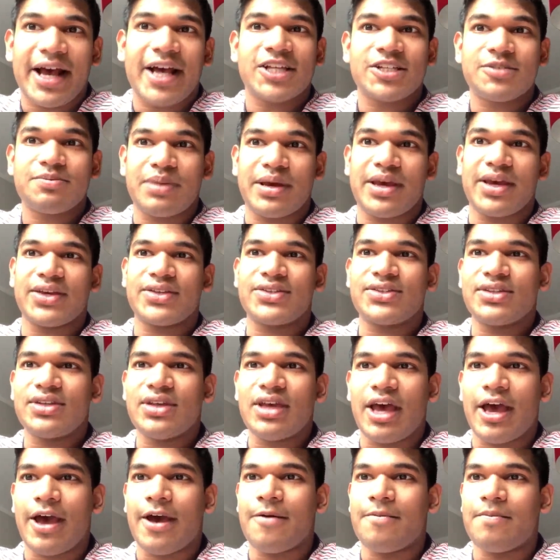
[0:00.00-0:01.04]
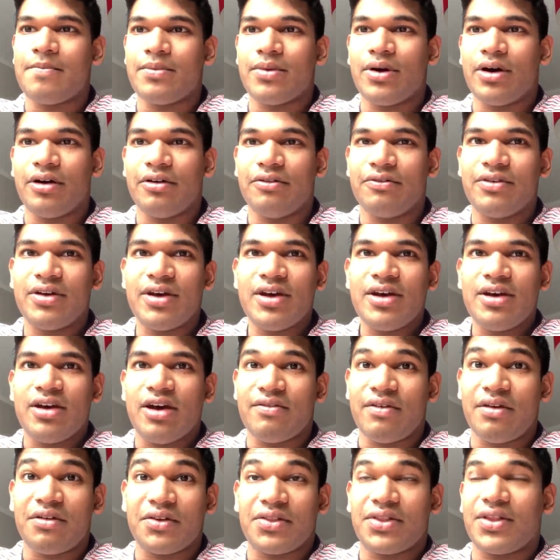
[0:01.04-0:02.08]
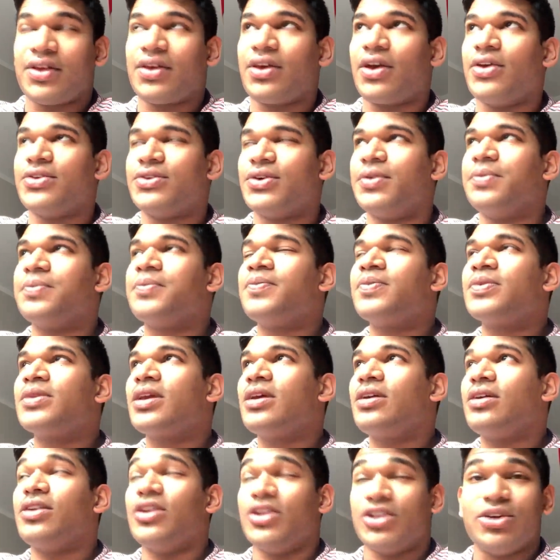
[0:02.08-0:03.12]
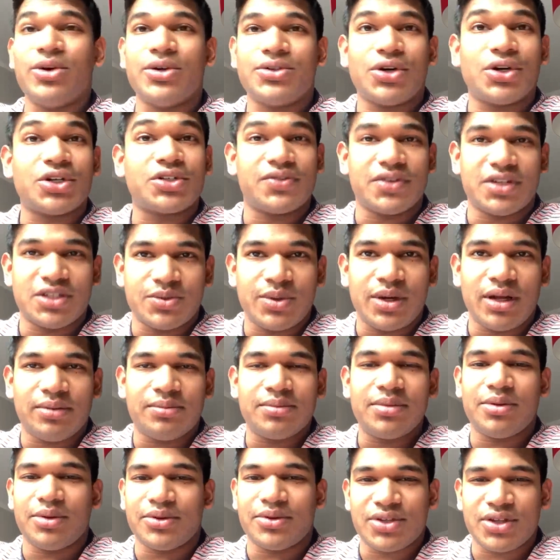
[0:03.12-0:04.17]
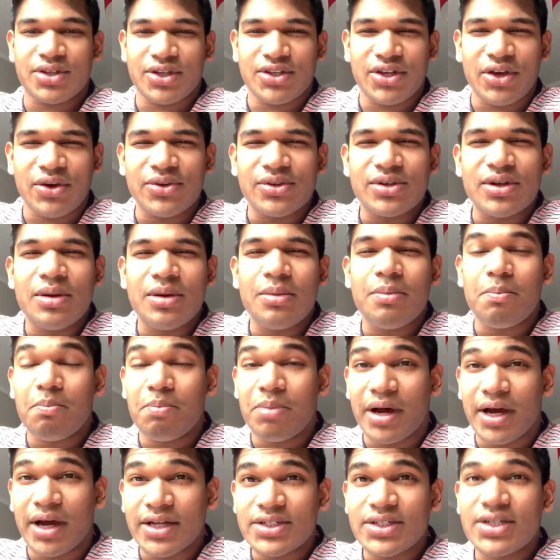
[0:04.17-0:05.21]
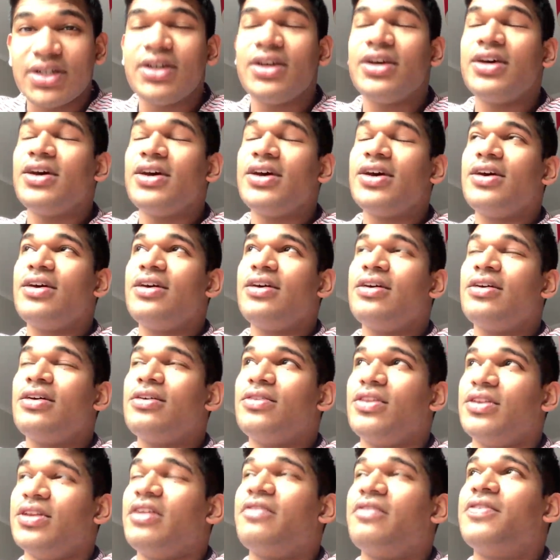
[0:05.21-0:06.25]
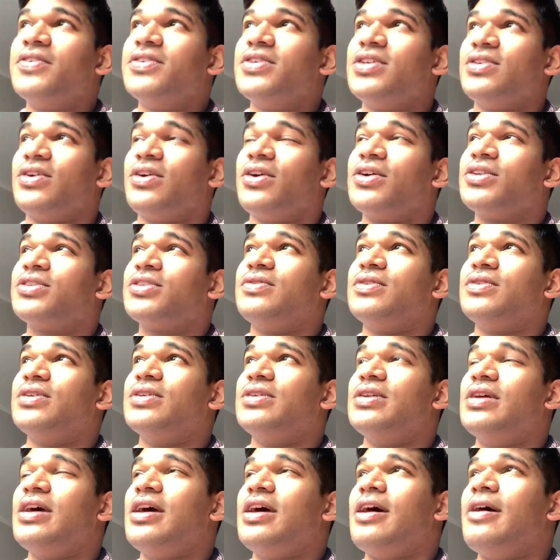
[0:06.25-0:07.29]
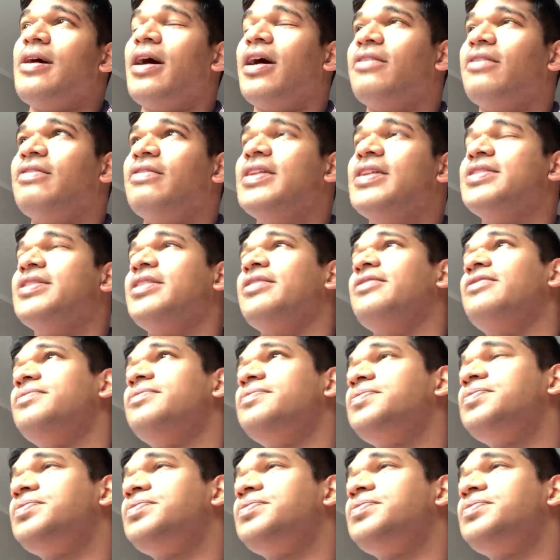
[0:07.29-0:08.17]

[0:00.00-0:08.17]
aspects of everything that goes on. You do it at Oxford as well. I'm not saying you don't. But the difference is at Oxford, I feel as if